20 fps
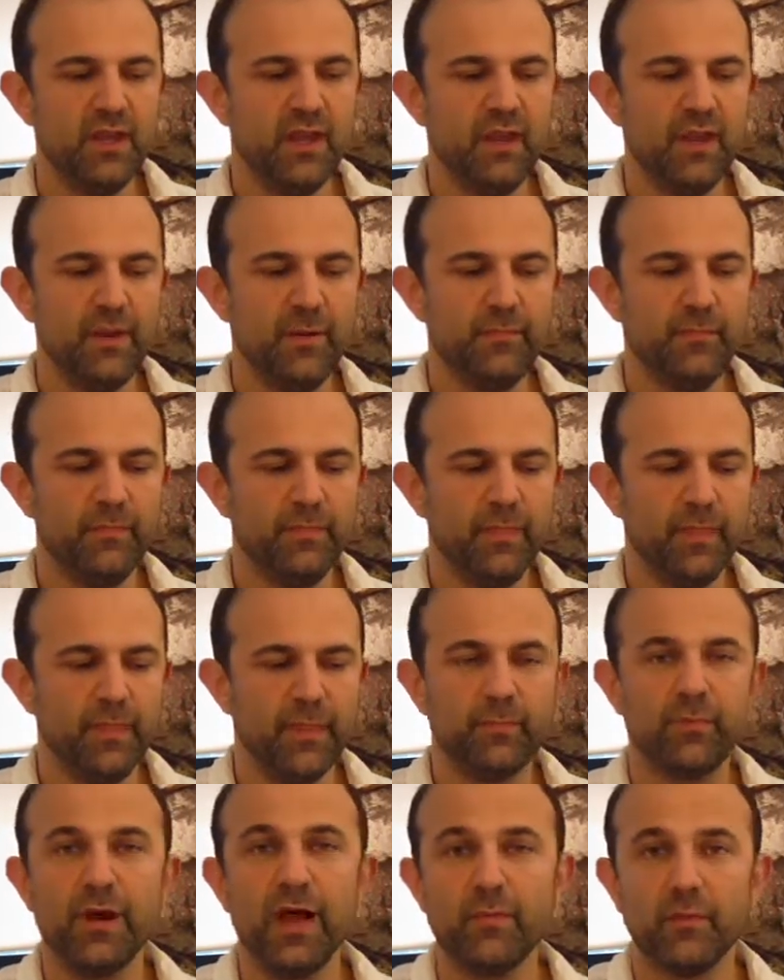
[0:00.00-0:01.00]

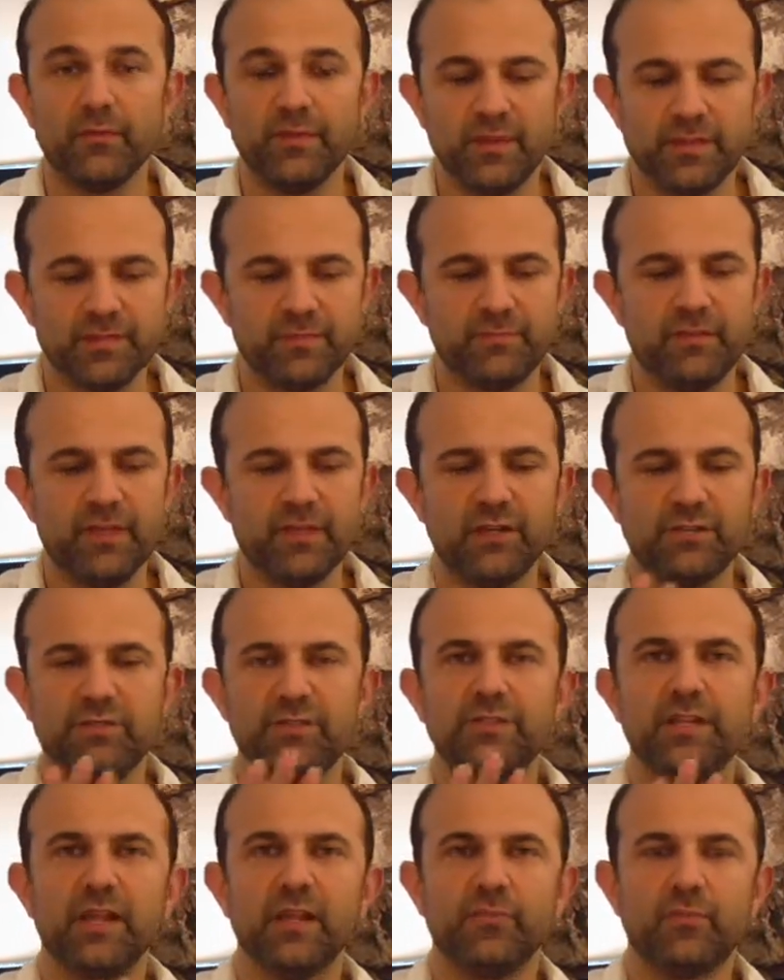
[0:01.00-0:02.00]
The problem is, because
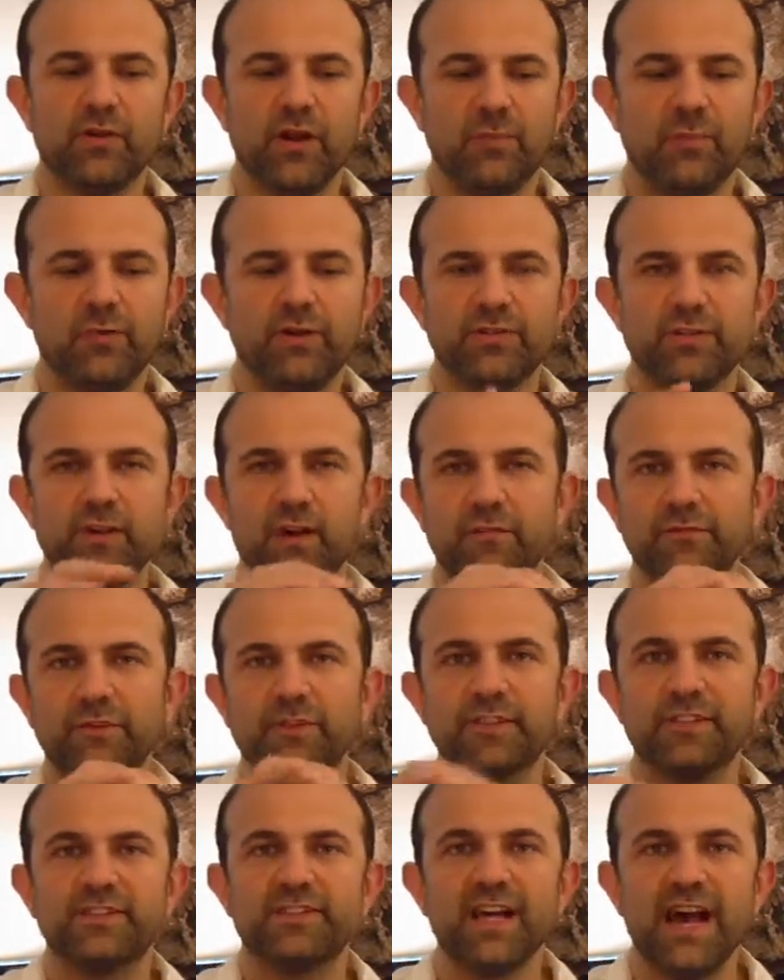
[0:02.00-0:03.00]
your teleprompter is off
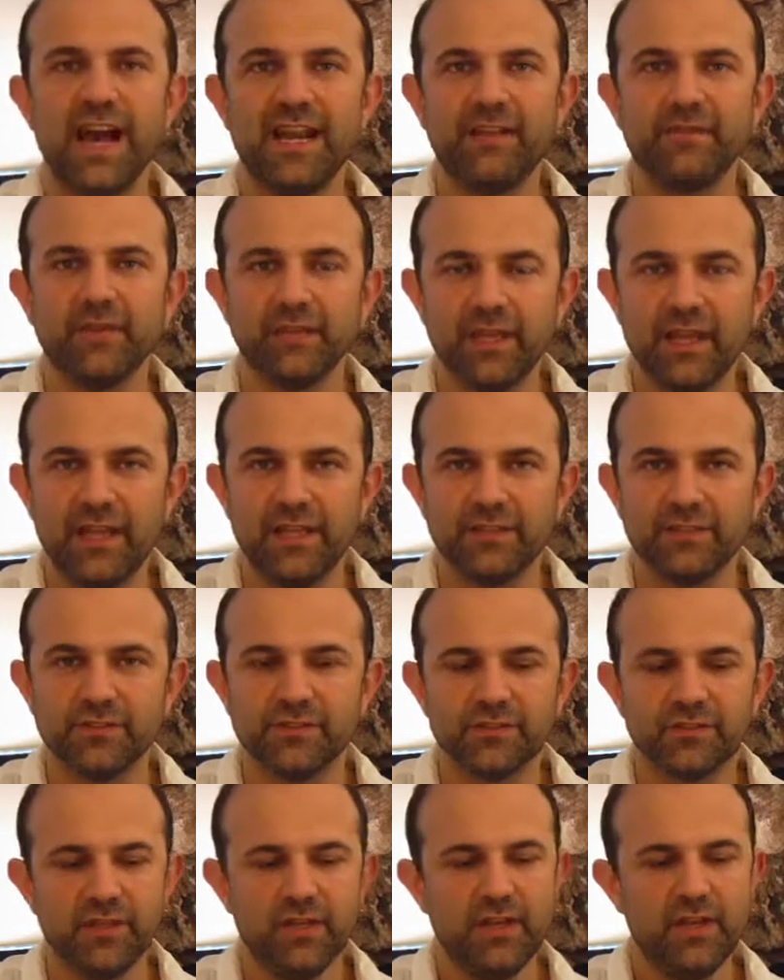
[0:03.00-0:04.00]
to the side of the
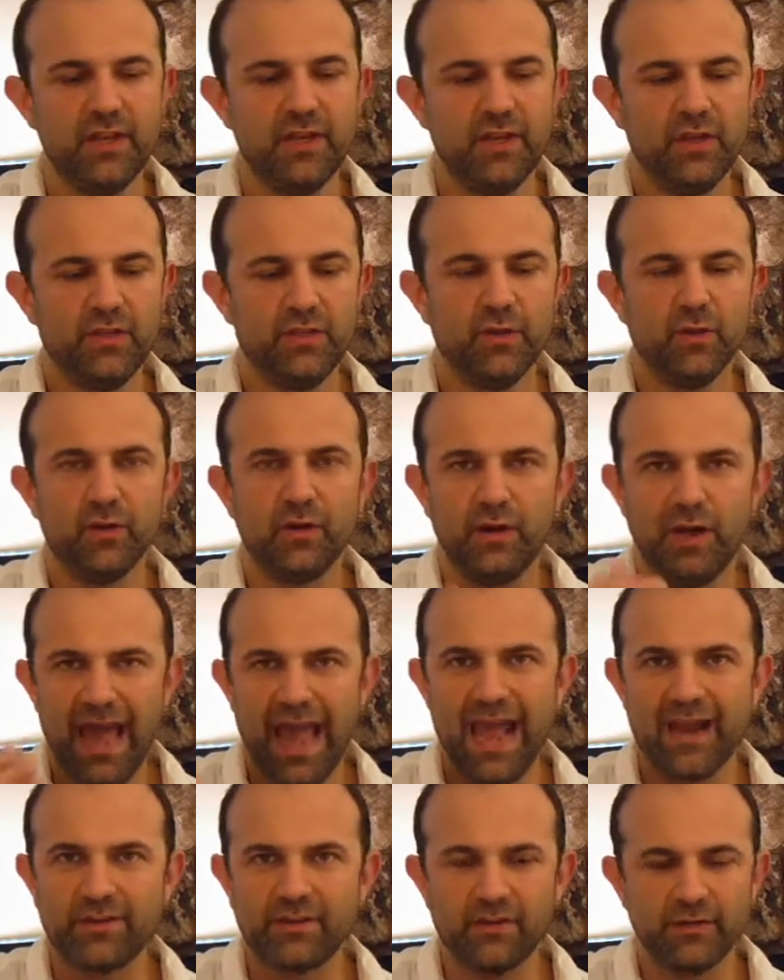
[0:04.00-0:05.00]
lens, your
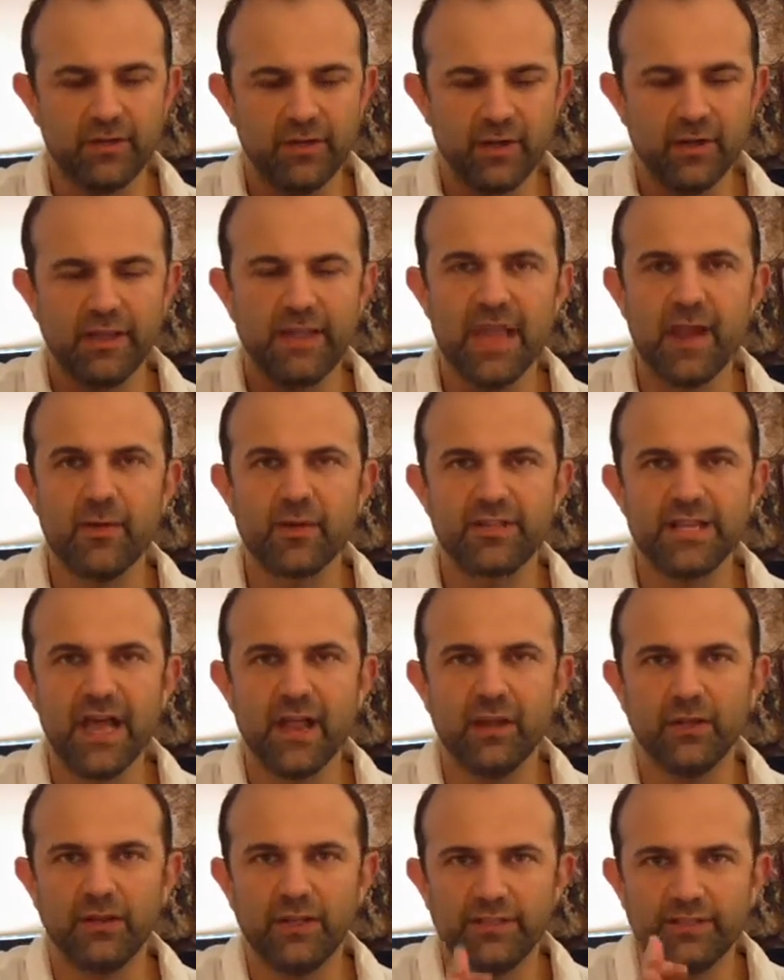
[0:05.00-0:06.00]
actor, your on-camera
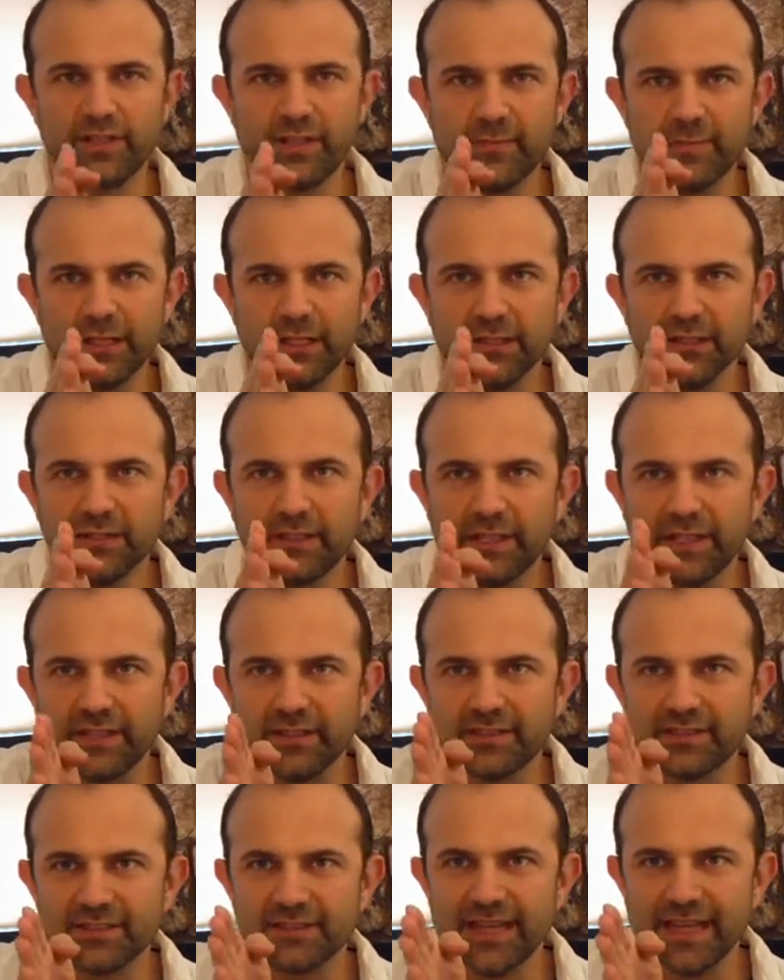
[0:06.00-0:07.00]
talent, is going to be
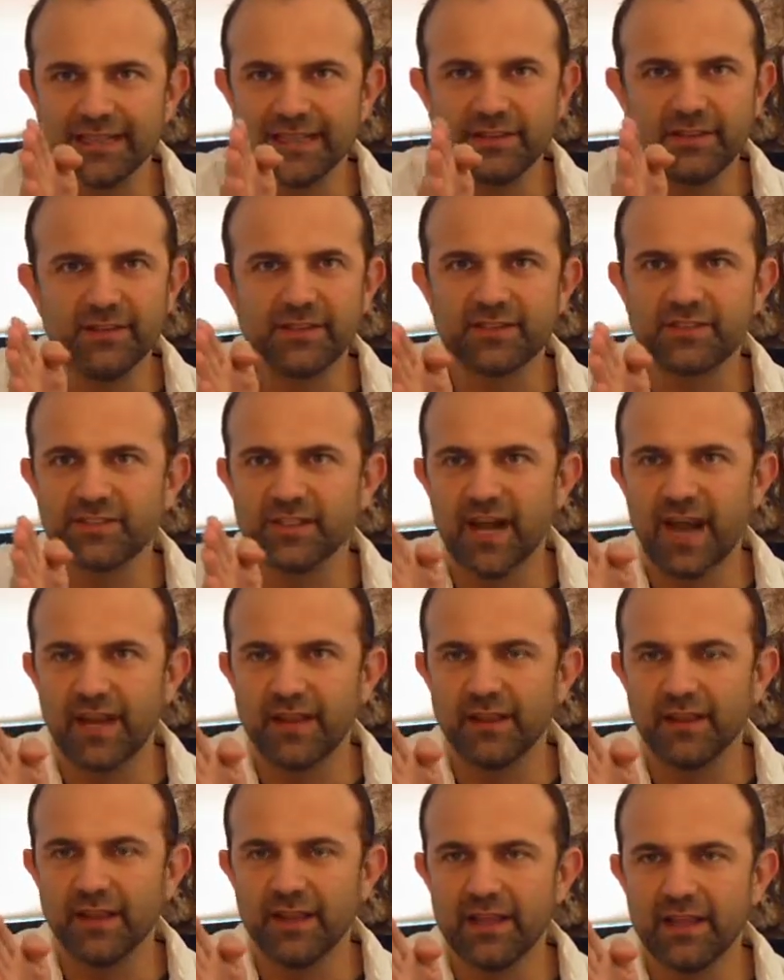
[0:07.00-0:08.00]
looking slightly to the side
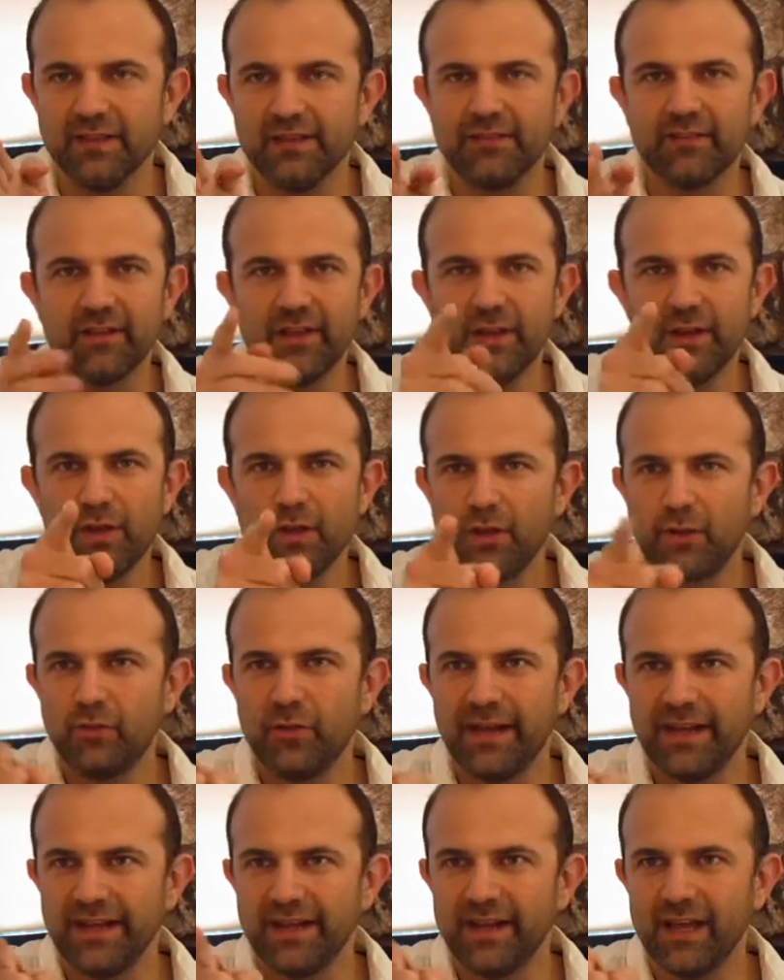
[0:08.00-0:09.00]
of the lens,
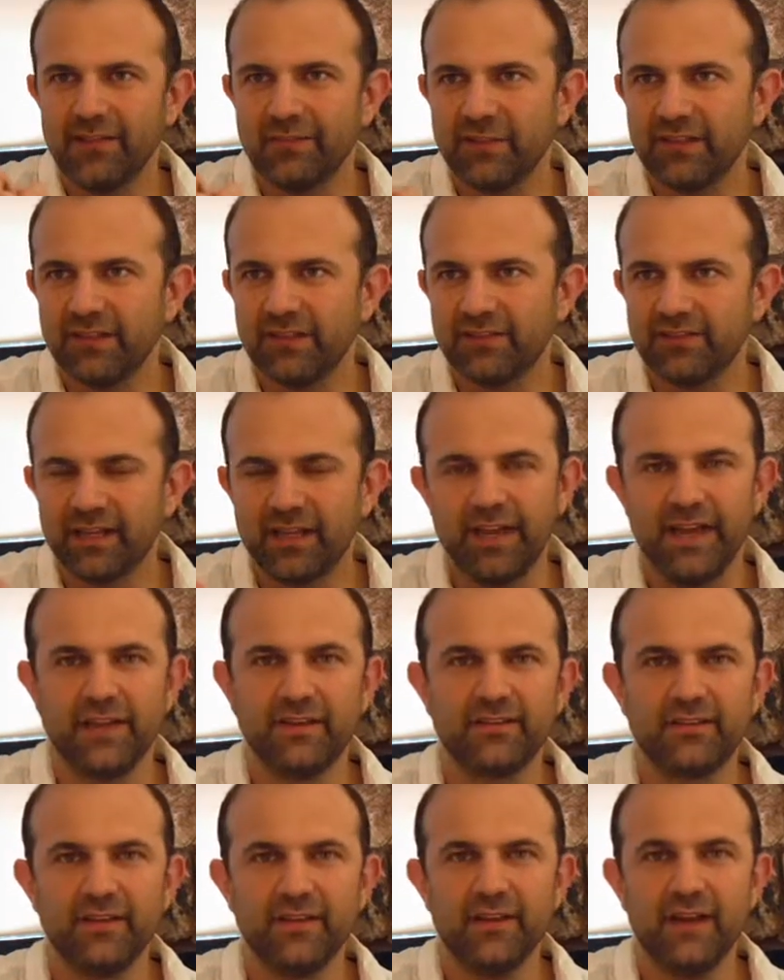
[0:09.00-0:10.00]
creating kind of a
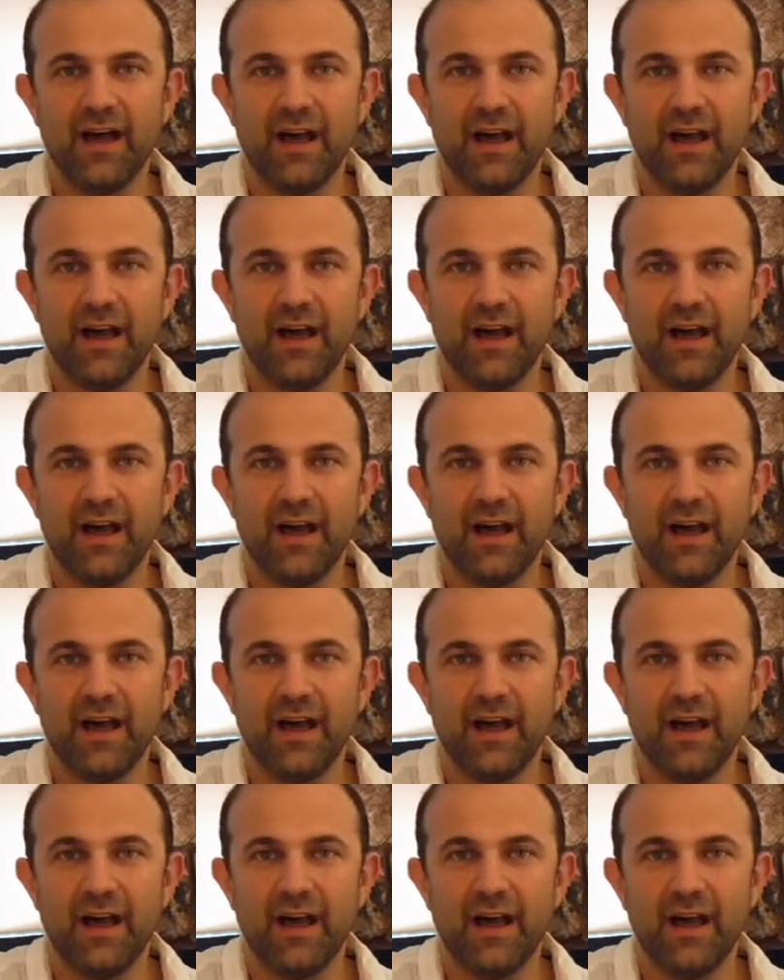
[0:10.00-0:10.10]
disconnect.